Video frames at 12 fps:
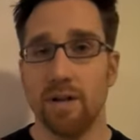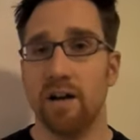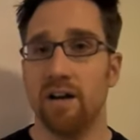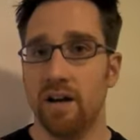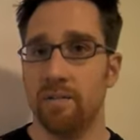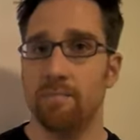
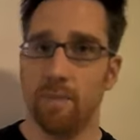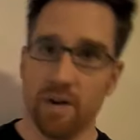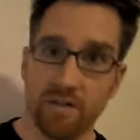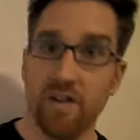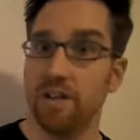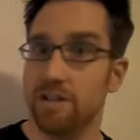a
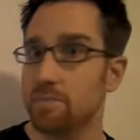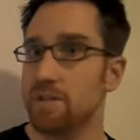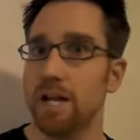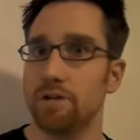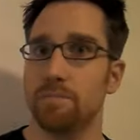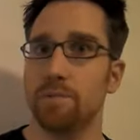fairly
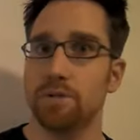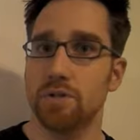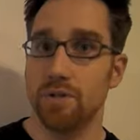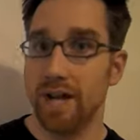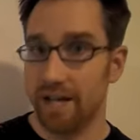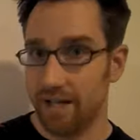substantial boost in
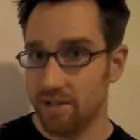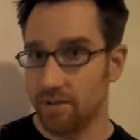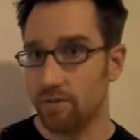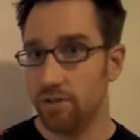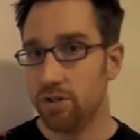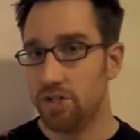rankings,
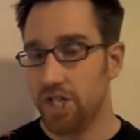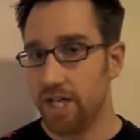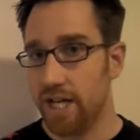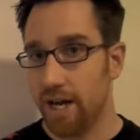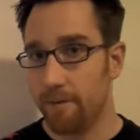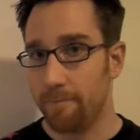so check
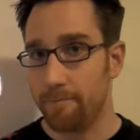it out.